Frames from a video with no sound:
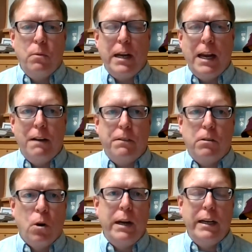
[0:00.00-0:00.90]
we have
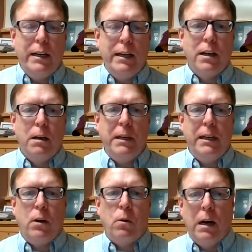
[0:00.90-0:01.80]
growing income
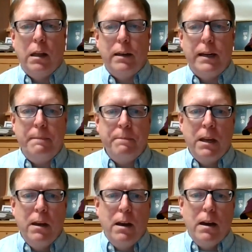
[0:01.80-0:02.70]
inequality,
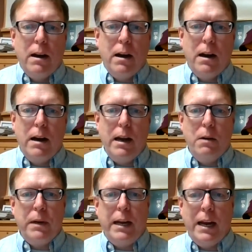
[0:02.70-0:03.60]

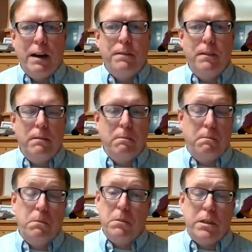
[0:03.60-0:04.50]
and we have
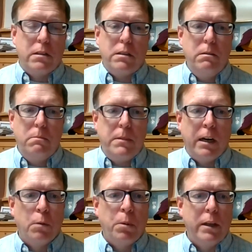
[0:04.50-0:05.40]
just
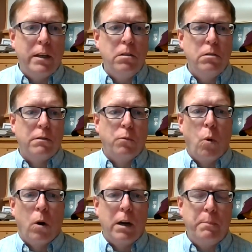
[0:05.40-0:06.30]
terrible issues of
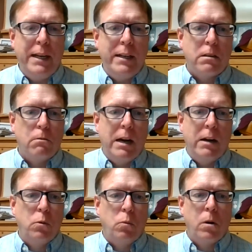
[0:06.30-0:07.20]
war and peace
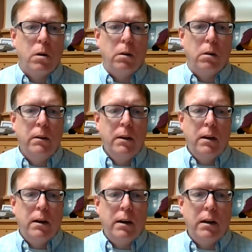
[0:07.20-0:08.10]
around the world,
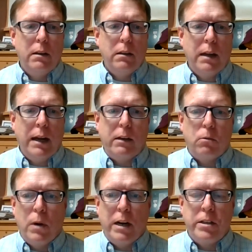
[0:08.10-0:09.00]
like
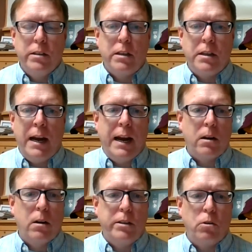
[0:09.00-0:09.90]
Russia's
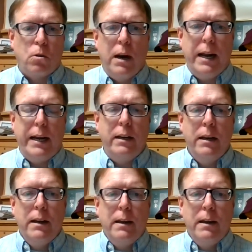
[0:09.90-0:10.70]
attack on Ukraine.